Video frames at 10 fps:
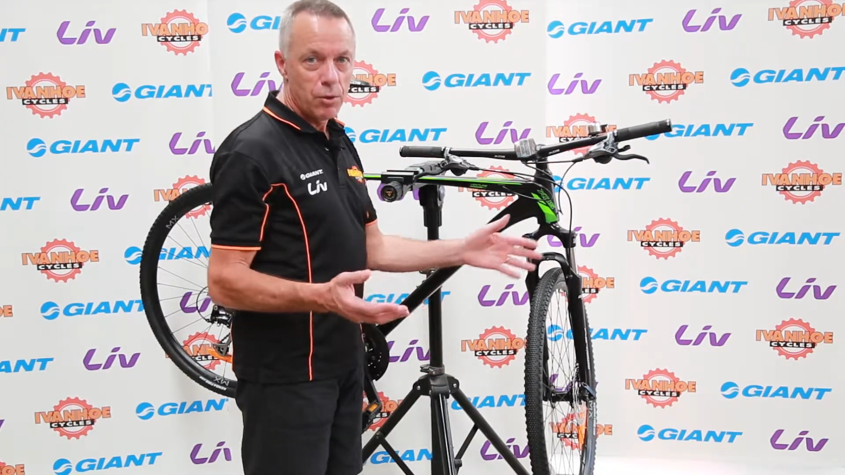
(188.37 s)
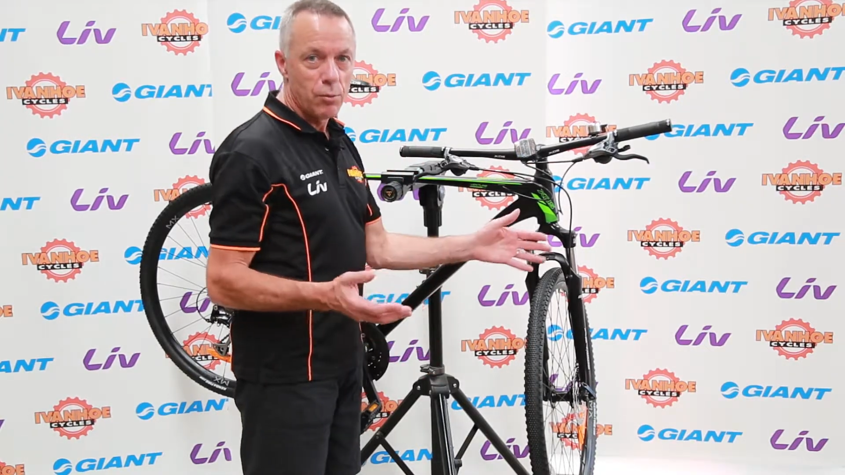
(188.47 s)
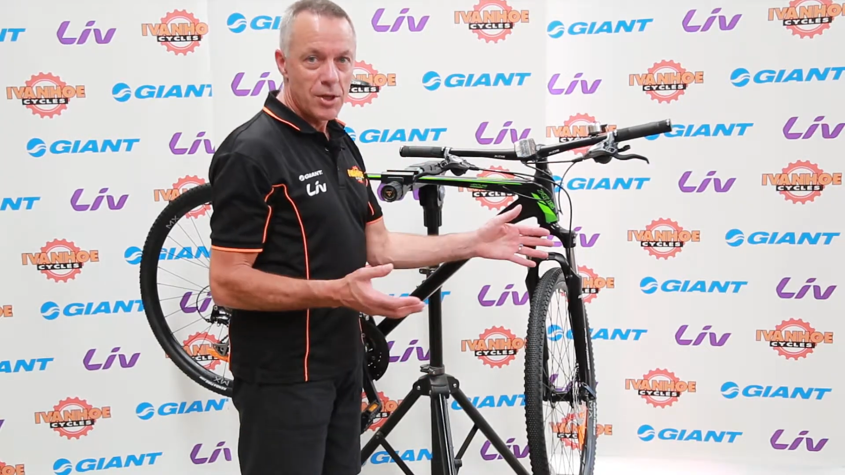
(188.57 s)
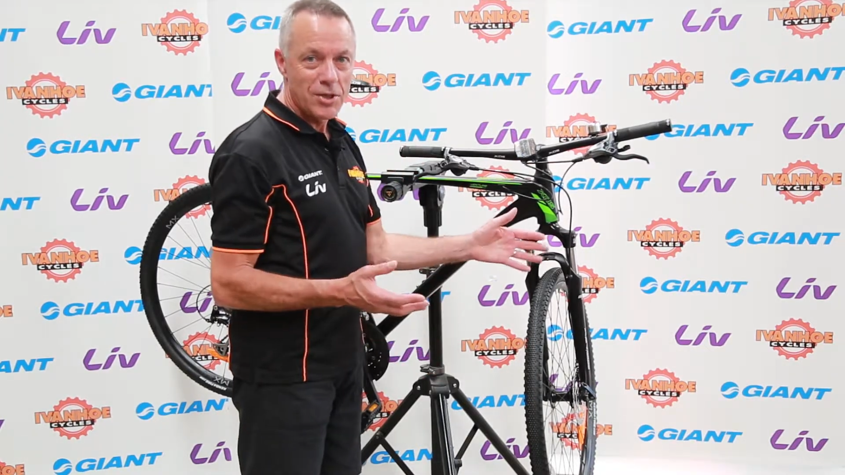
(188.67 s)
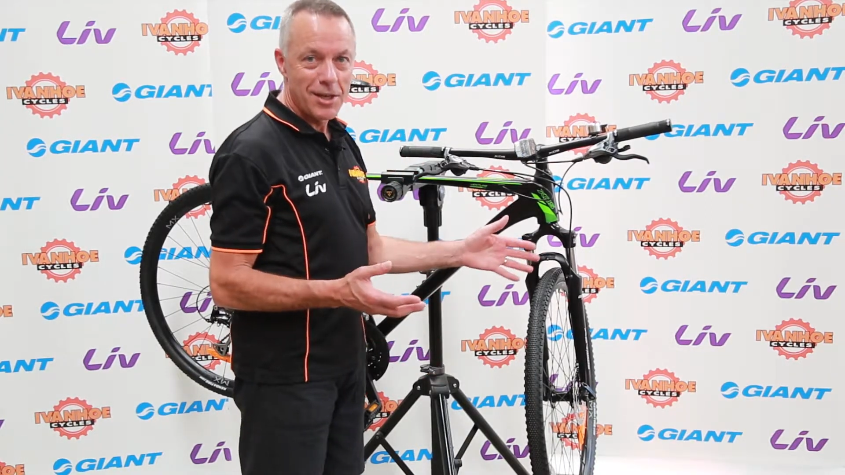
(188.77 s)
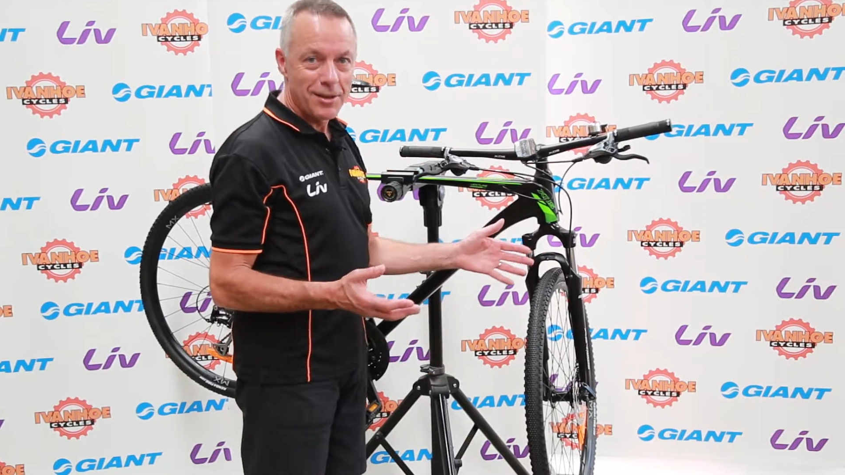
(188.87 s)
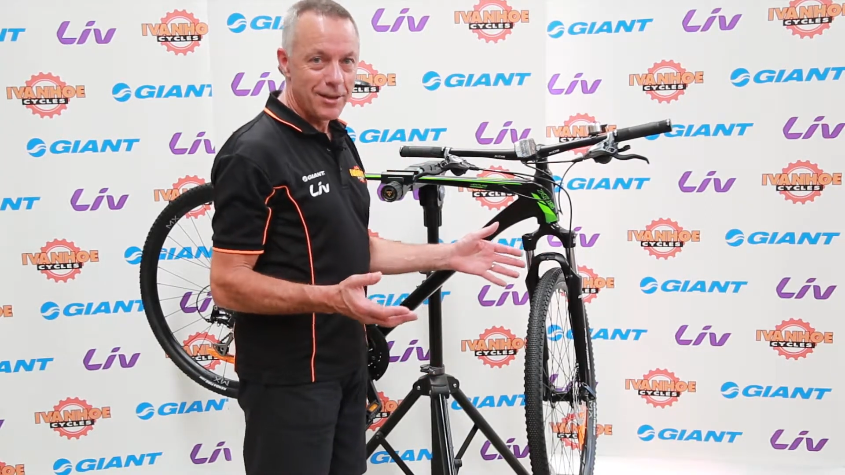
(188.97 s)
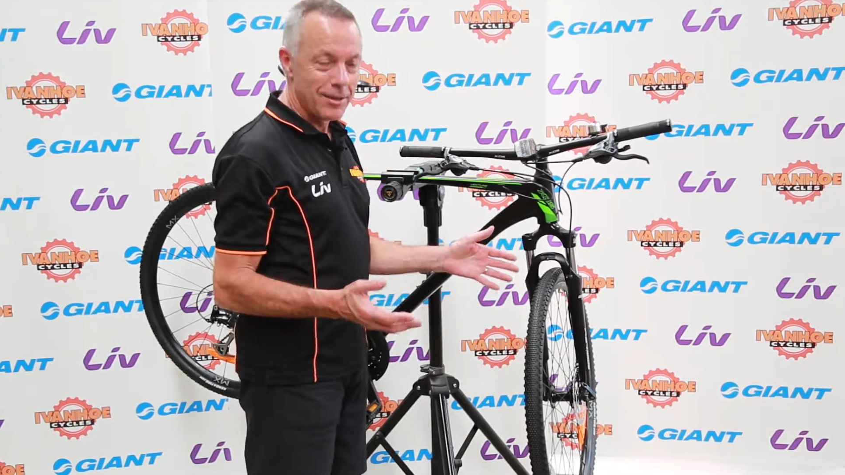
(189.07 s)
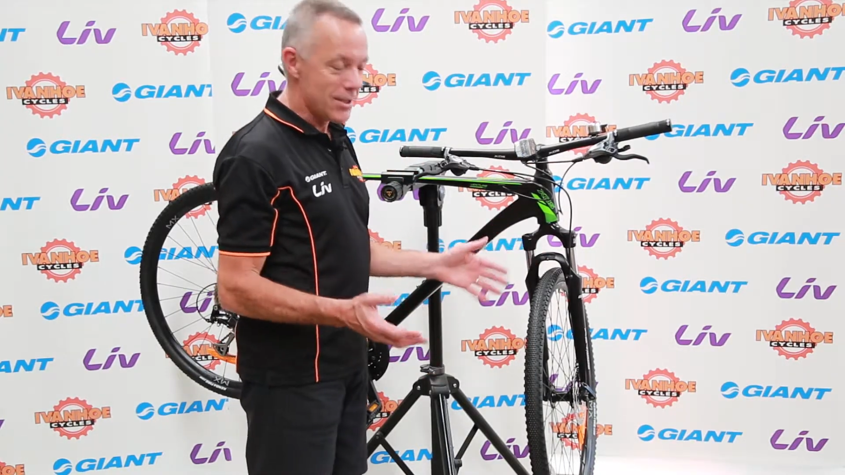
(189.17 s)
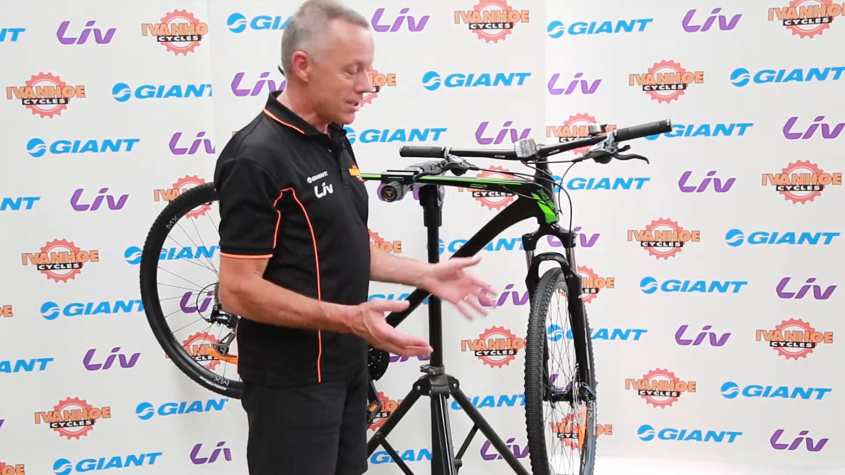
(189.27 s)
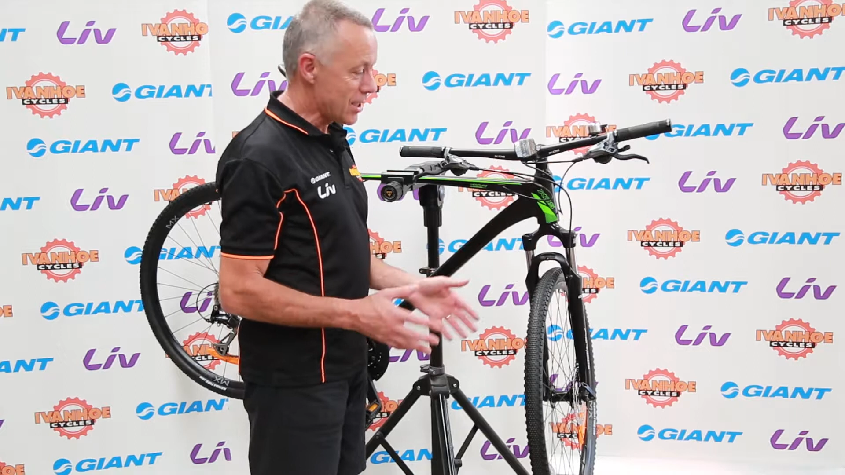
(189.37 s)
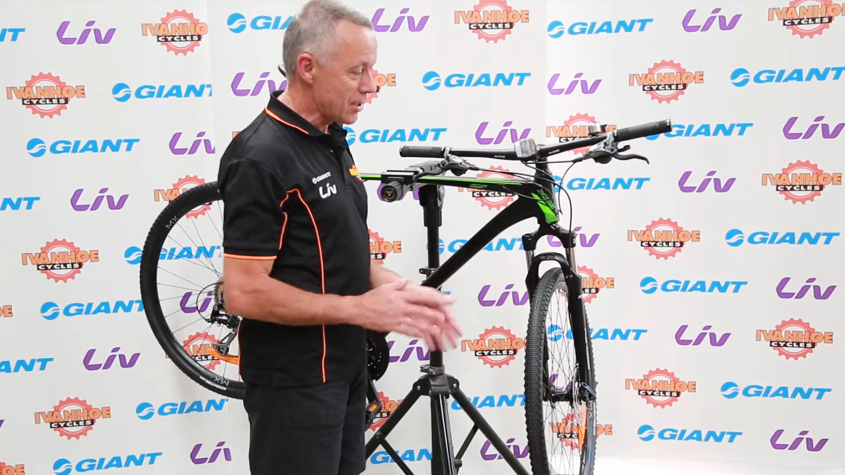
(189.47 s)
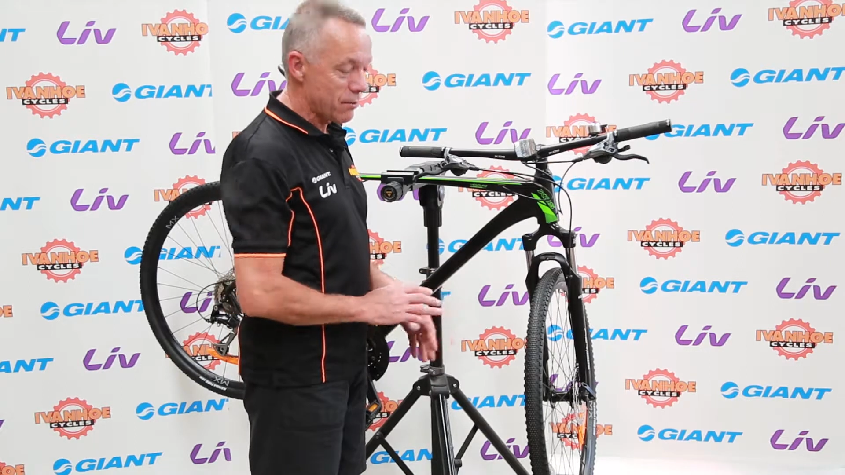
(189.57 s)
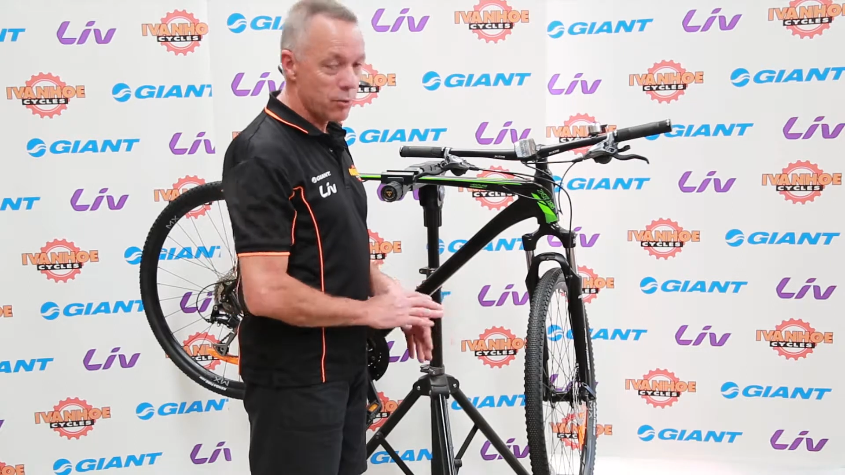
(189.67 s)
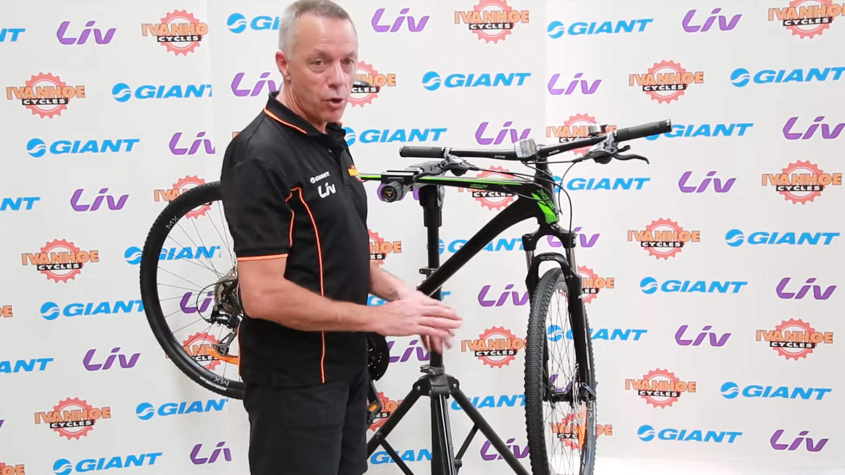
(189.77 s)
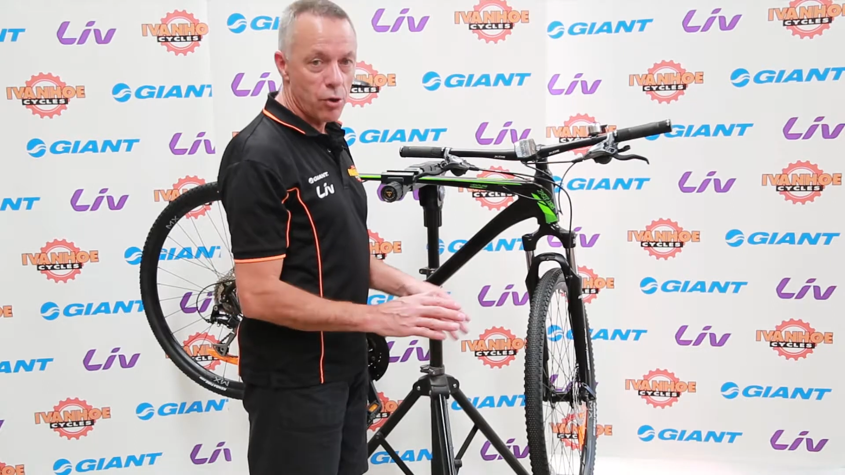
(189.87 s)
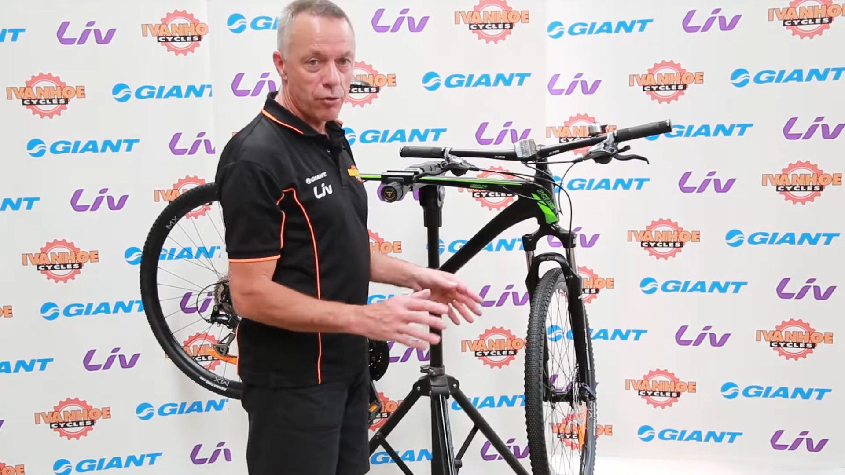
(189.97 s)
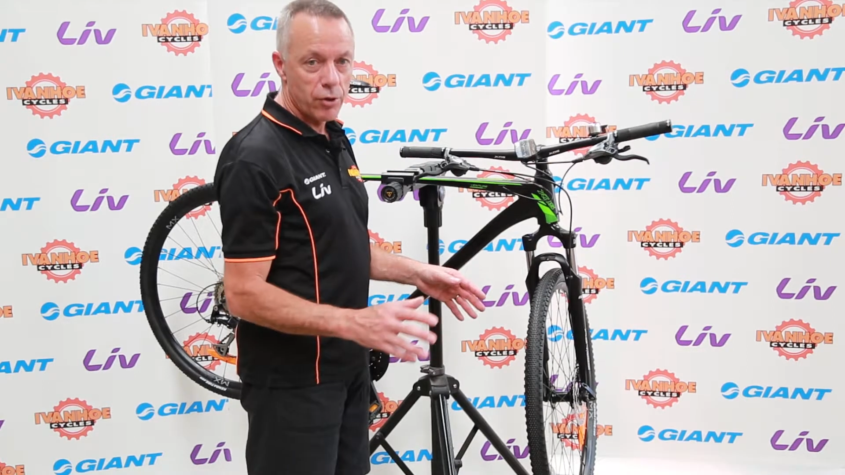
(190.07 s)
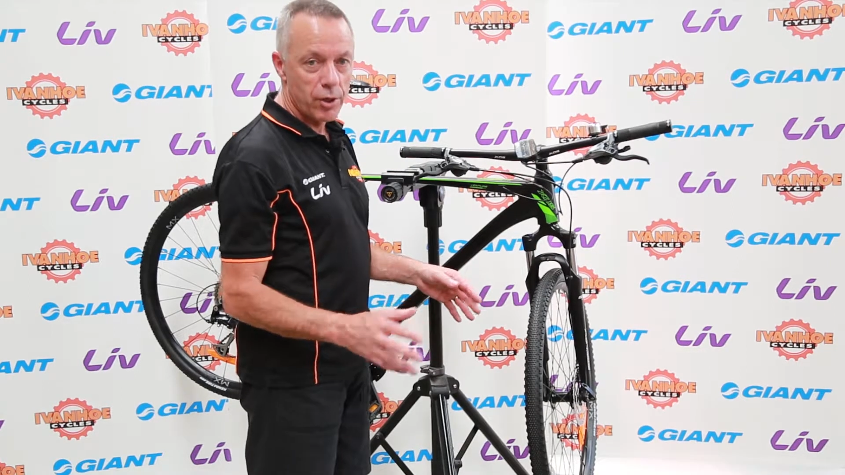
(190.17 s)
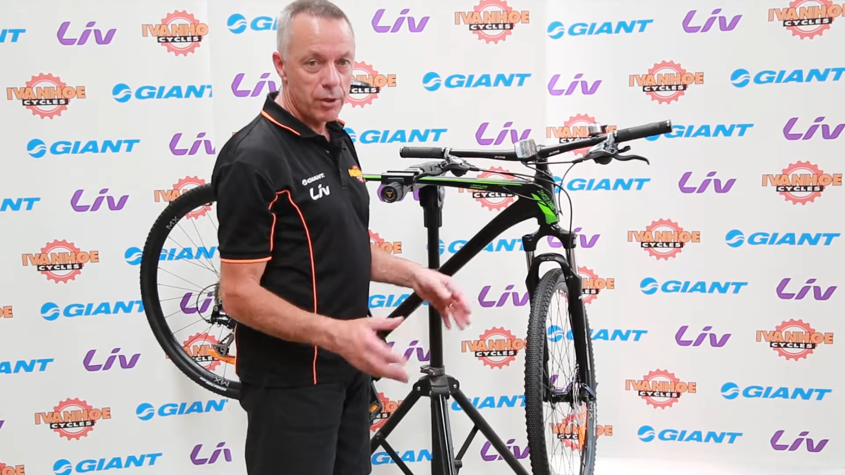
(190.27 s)
almost anything these days, from
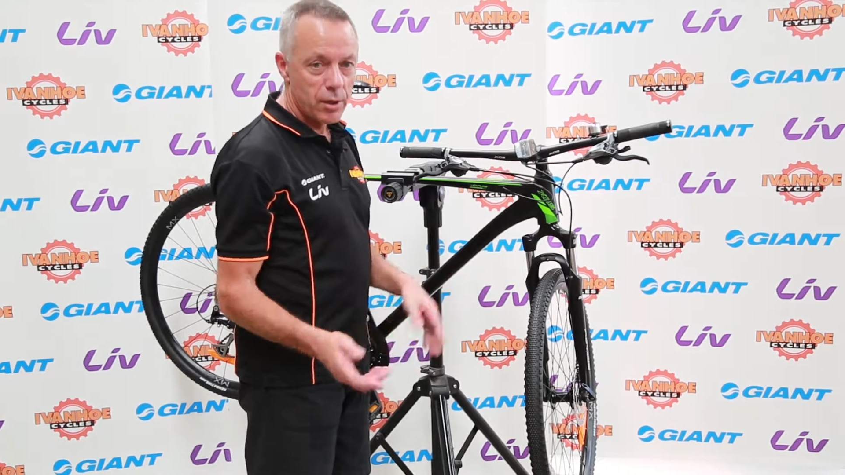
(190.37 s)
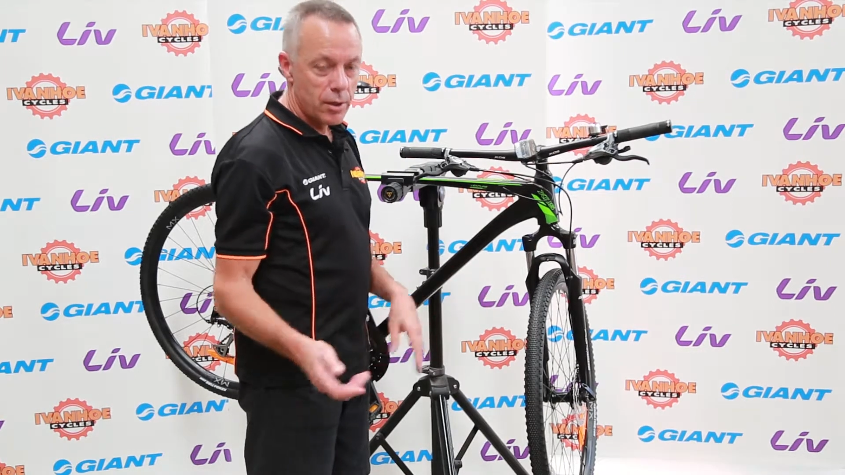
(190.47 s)
concrete